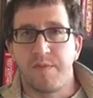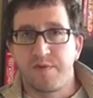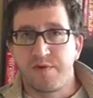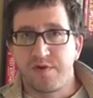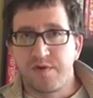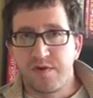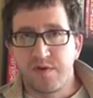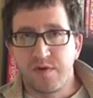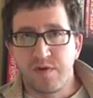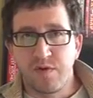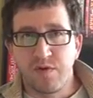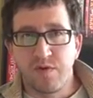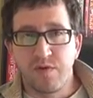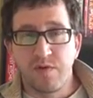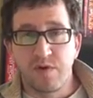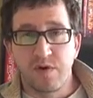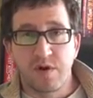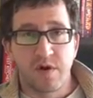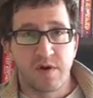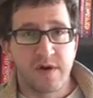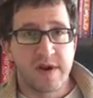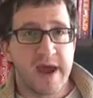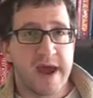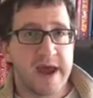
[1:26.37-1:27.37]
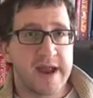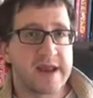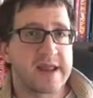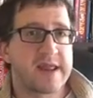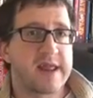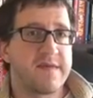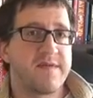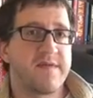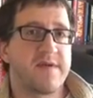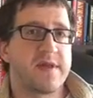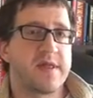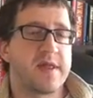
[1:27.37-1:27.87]
Two, you're not
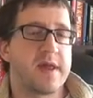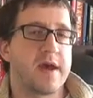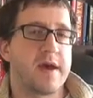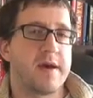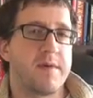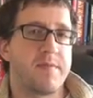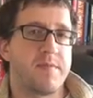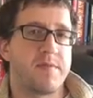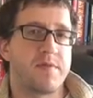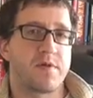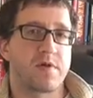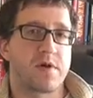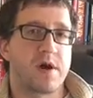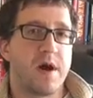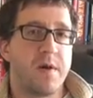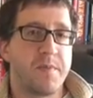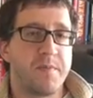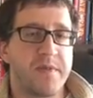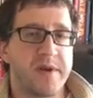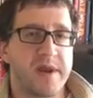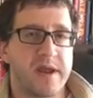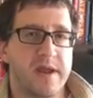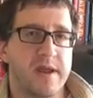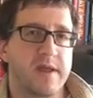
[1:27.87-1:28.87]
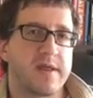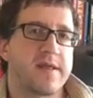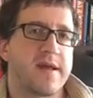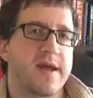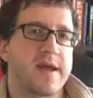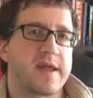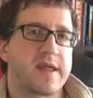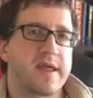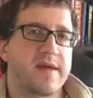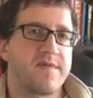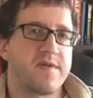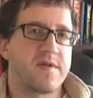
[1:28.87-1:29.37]
giving them, their company is
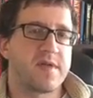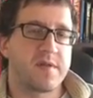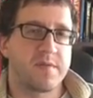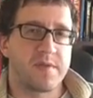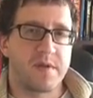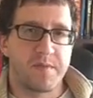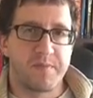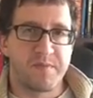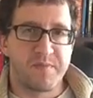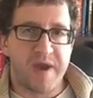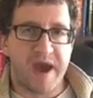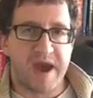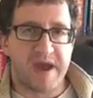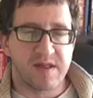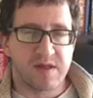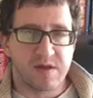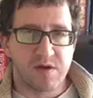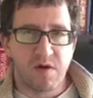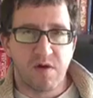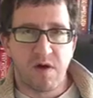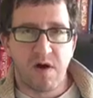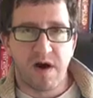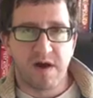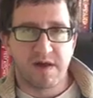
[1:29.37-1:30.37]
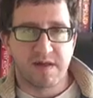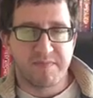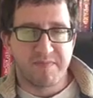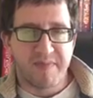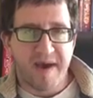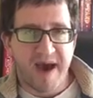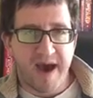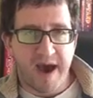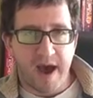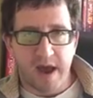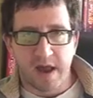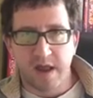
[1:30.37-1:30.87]
not giving them the best cost
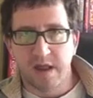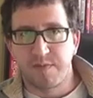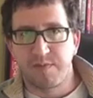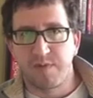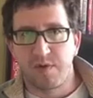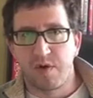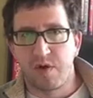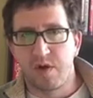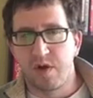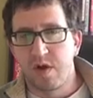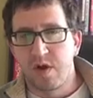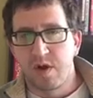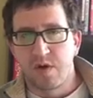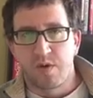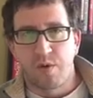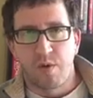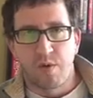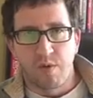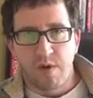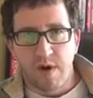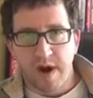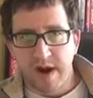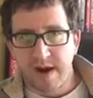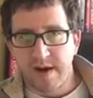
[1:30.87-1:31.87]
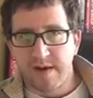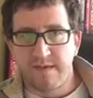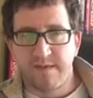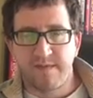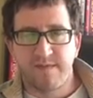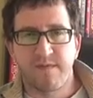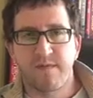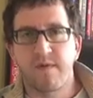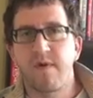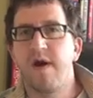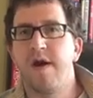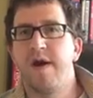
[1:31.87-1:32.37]
possible right up
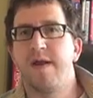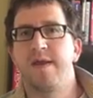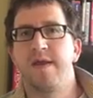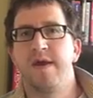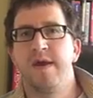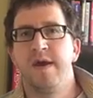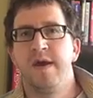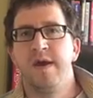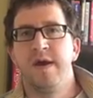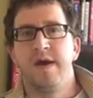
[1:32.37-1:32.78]
front,